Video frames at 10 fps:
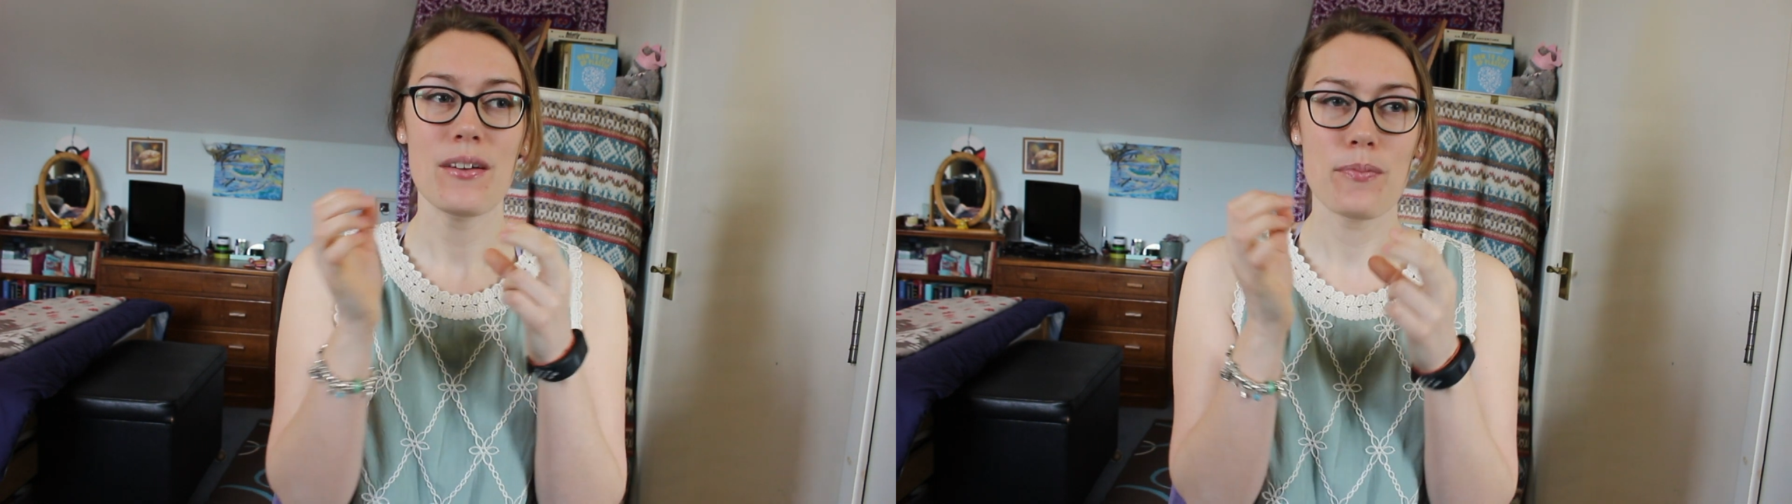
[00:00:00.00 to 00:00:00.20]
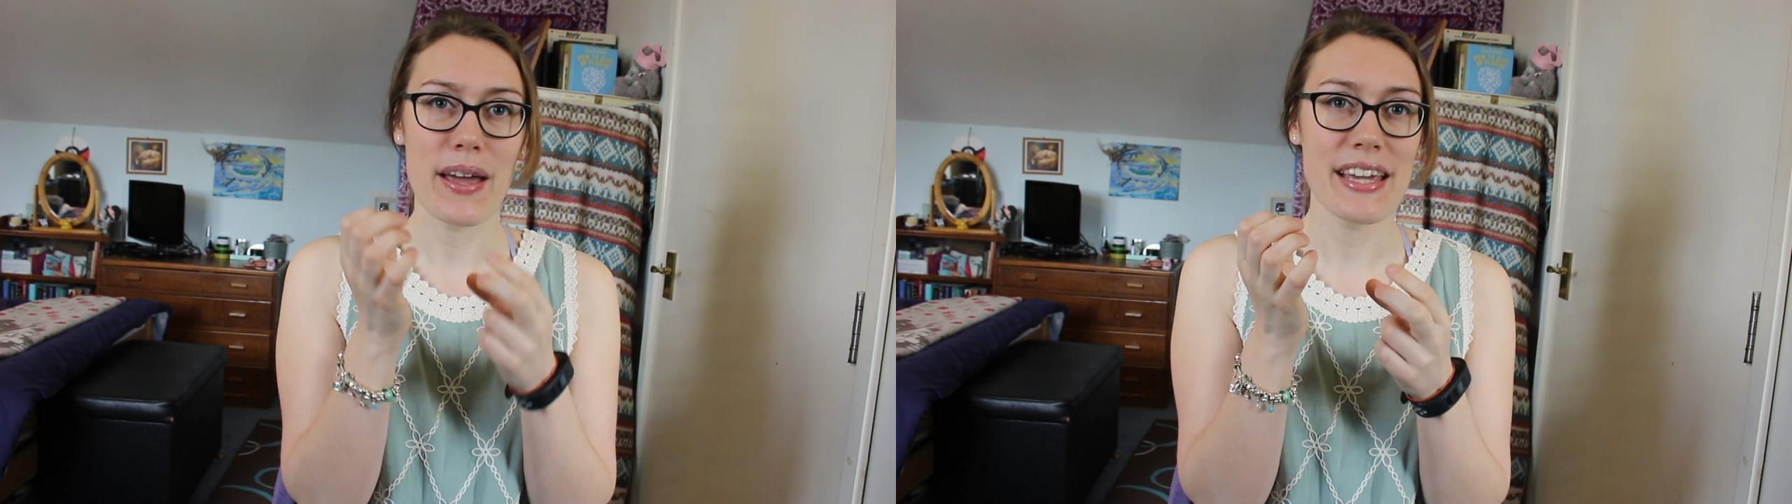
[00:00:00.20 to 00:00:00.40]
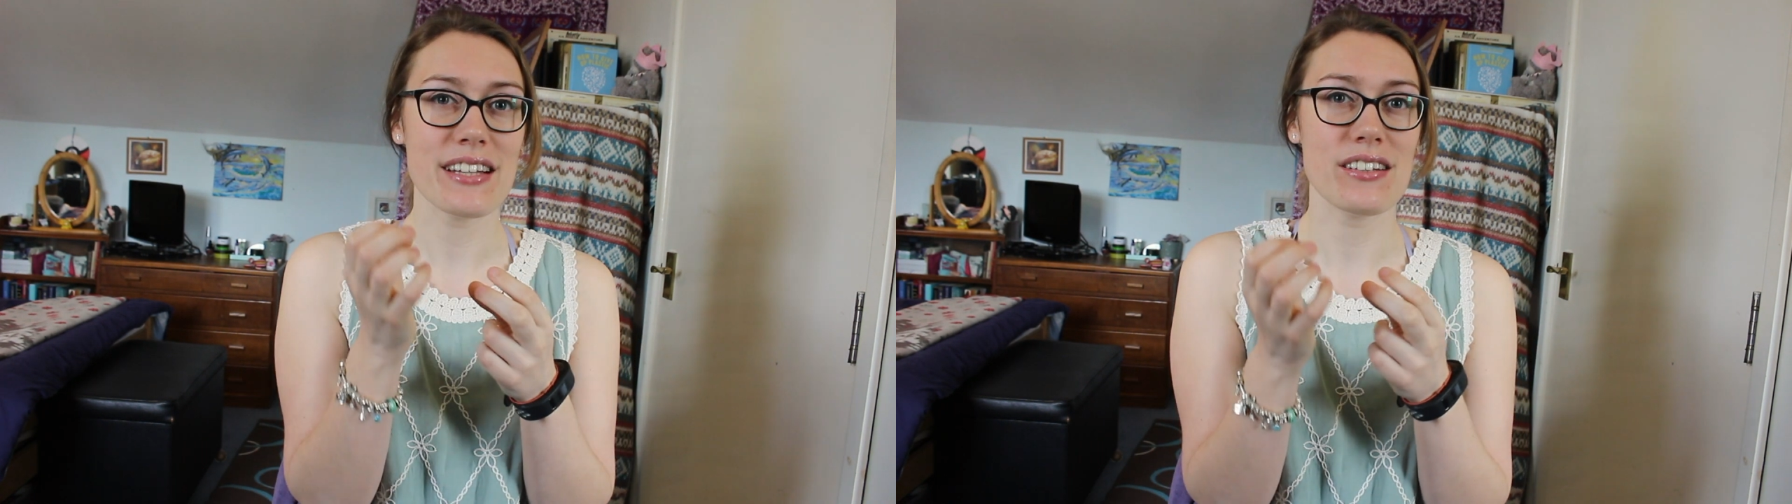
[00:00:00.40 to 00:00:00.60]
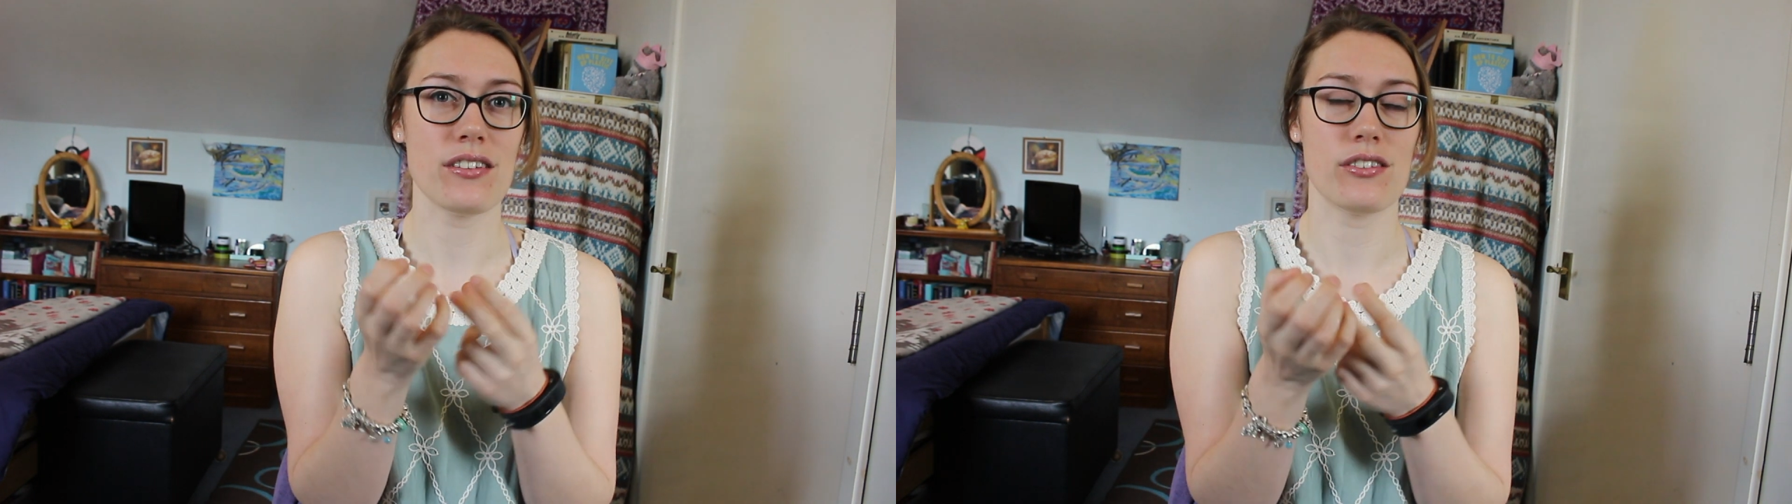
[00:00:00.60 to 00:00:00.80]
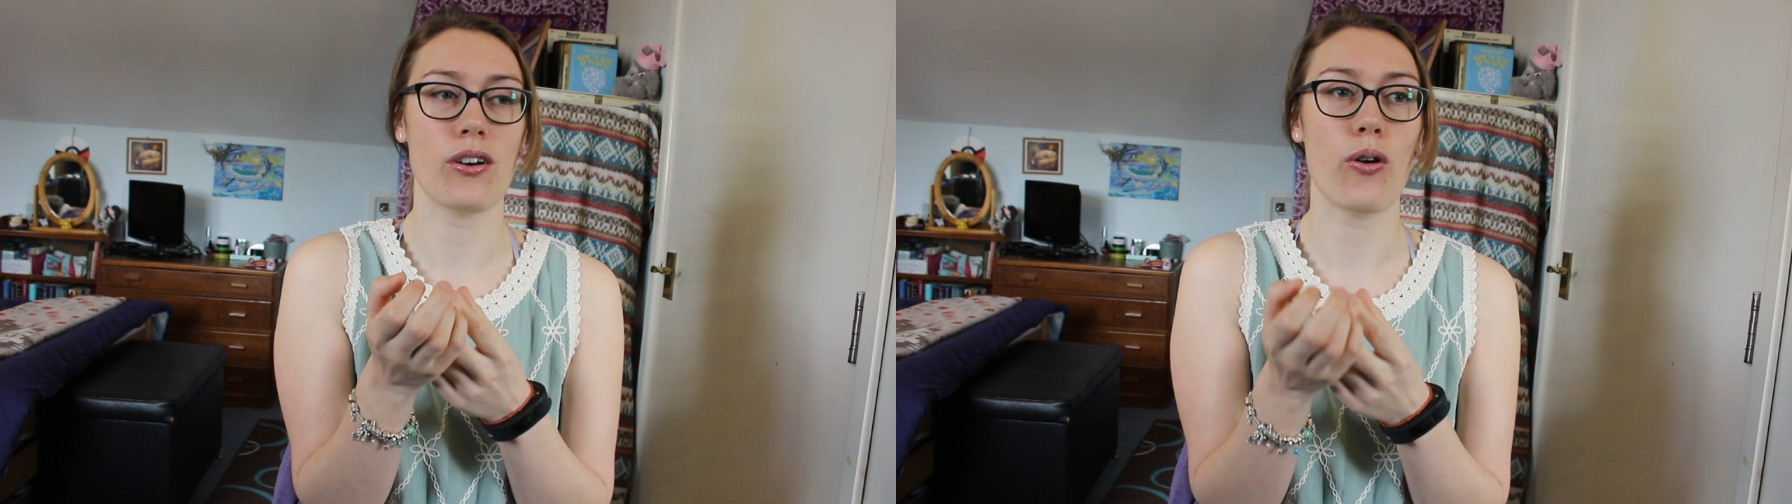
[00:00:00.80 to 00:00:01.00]
making
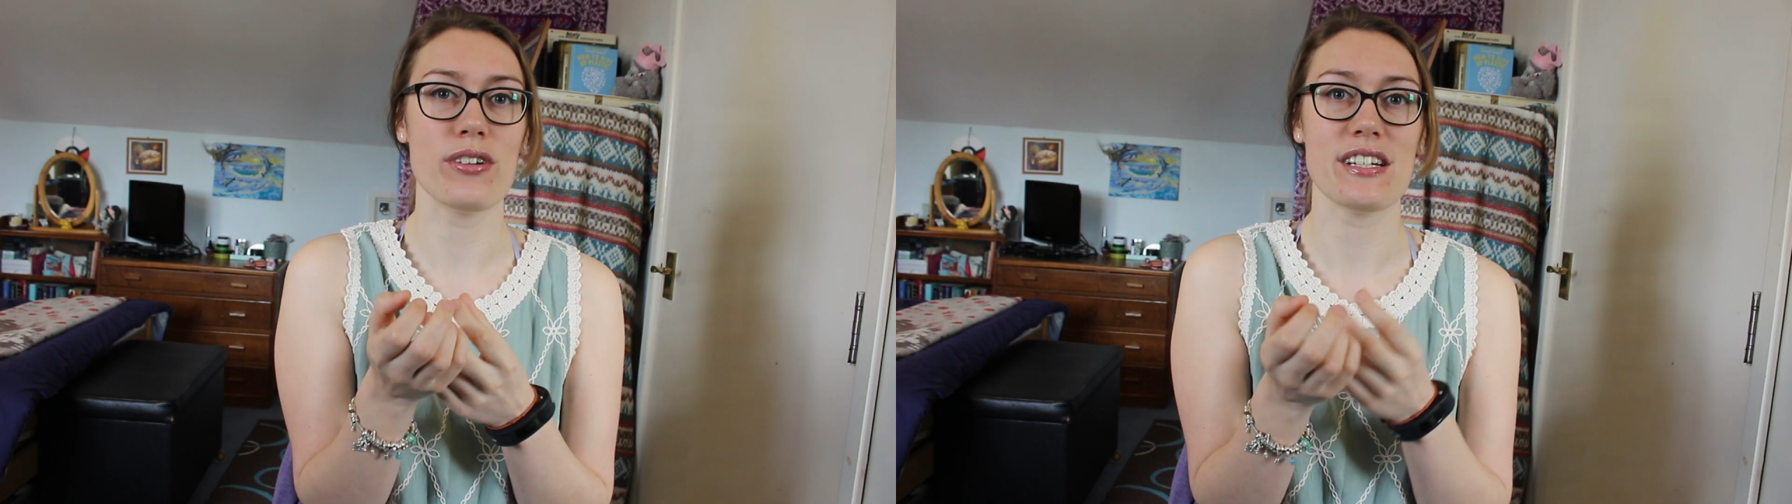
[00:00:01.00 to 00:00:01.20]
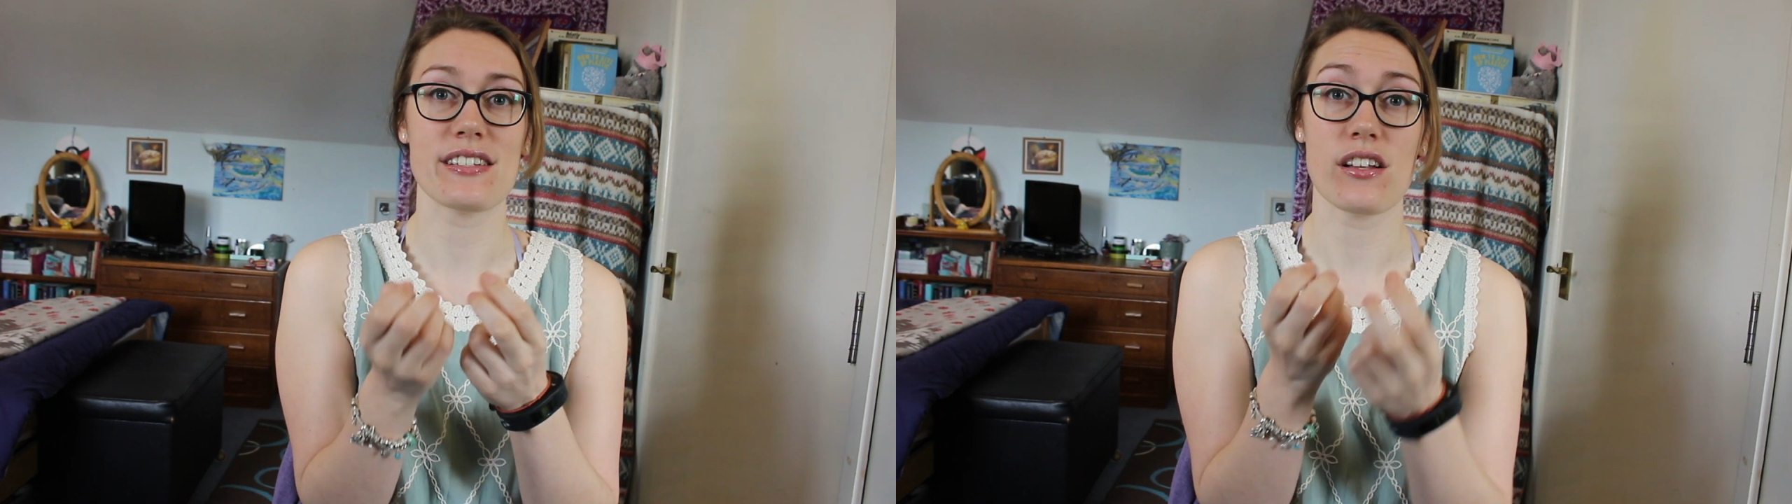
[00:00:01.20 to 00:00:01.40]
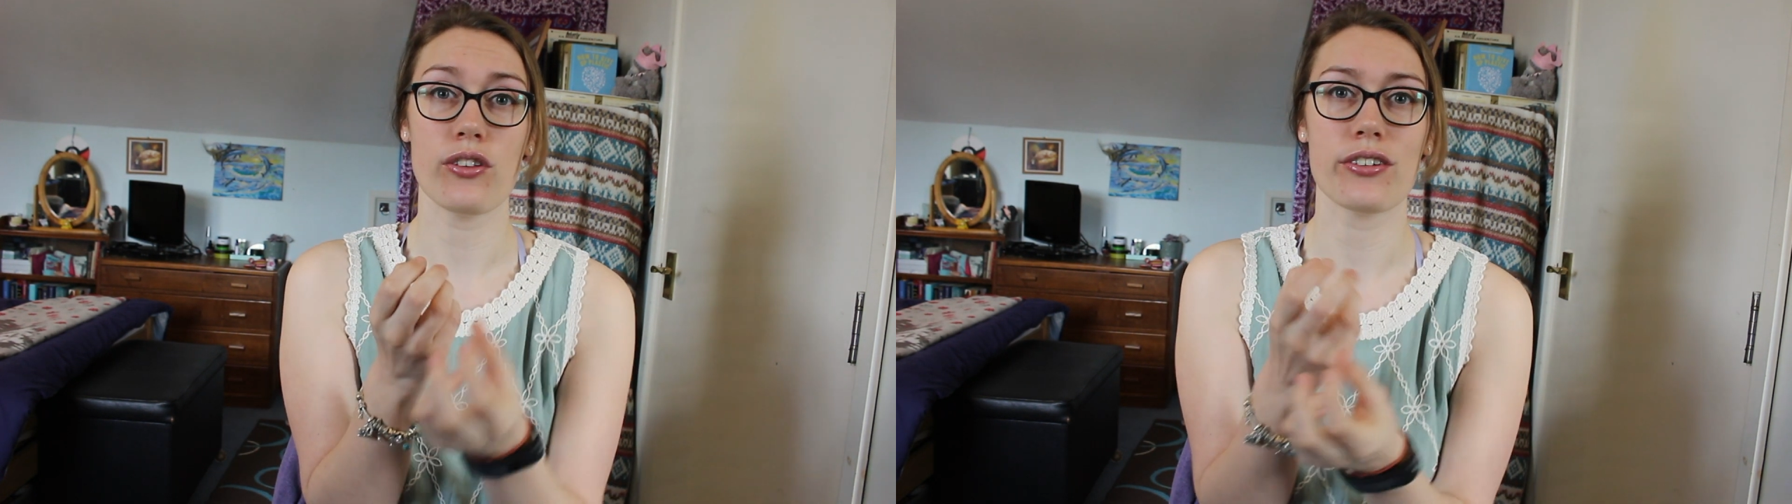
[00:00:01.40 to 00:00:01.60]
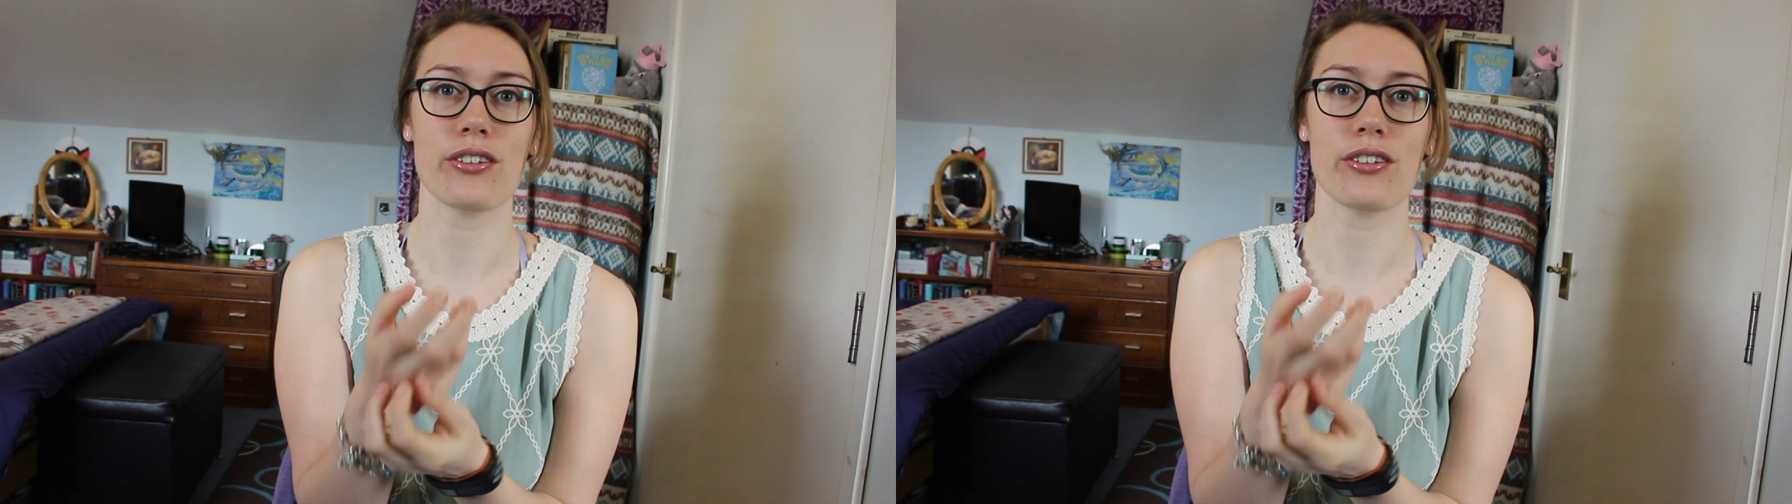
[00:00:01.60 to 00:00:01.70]
the audience look